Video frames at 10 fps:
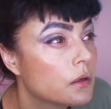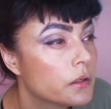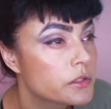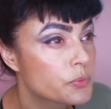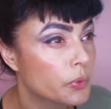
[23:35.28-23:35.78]

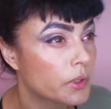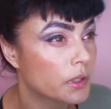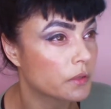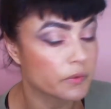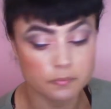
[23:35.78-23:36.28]
It's pretty
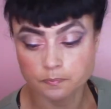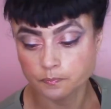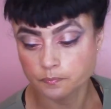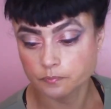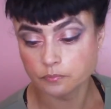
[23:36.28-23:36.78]
even.
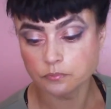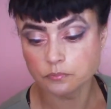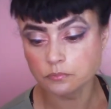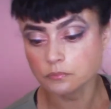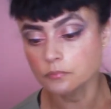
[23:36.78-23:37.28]

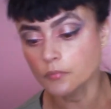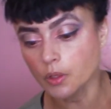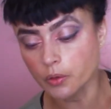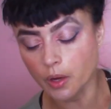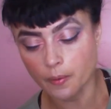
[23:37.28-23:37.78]
Okay.